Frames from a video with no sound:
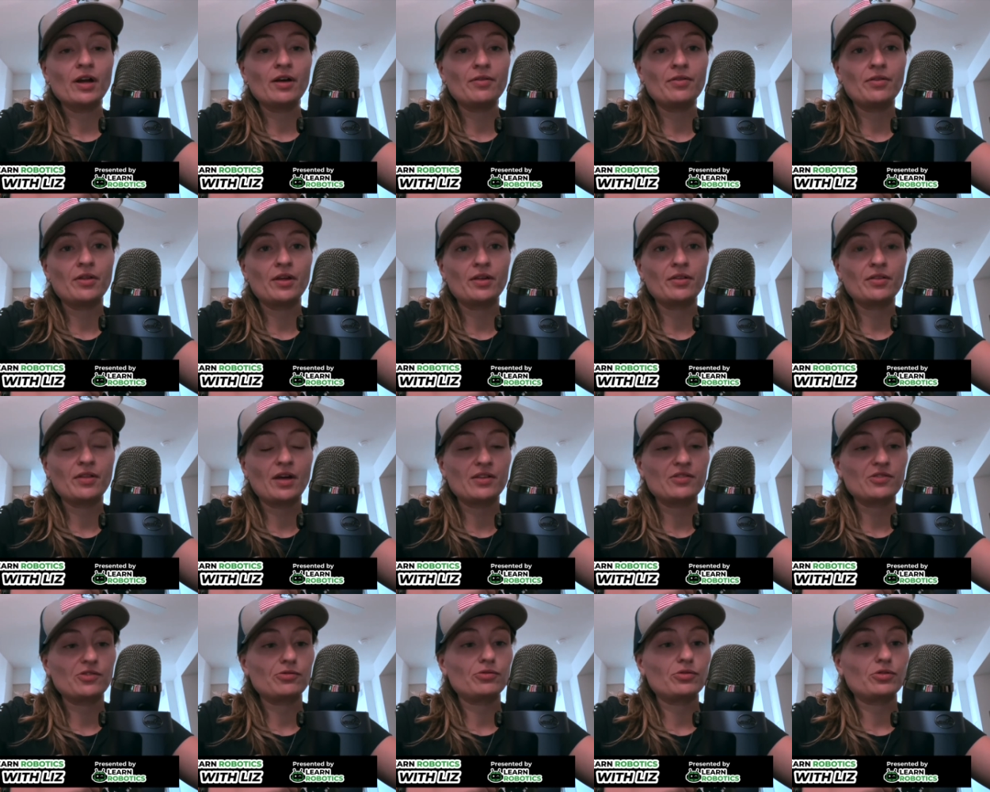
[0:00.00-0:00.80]
I think
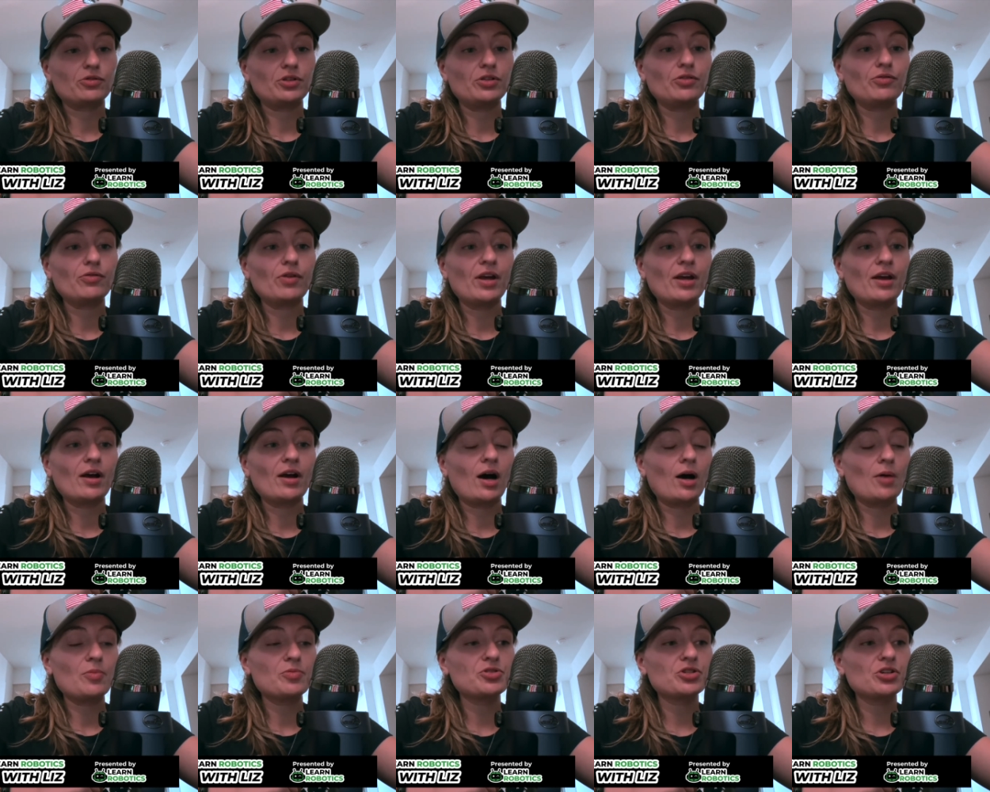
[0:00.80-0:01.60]
that's a really great
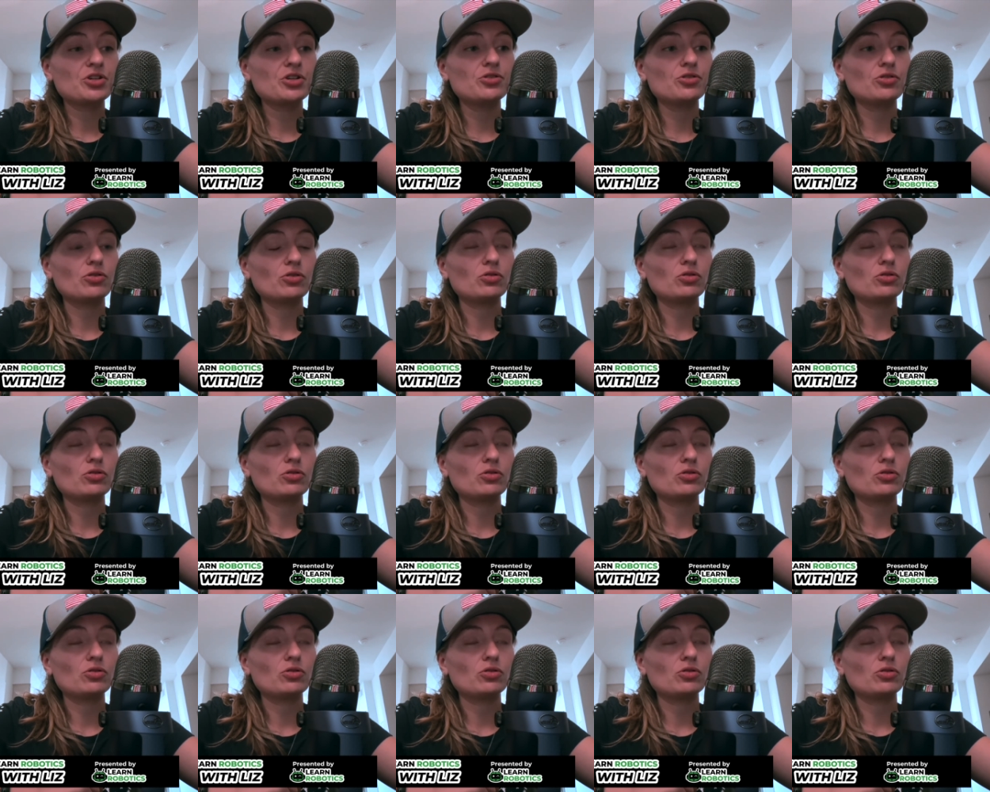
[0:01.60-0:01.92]
option.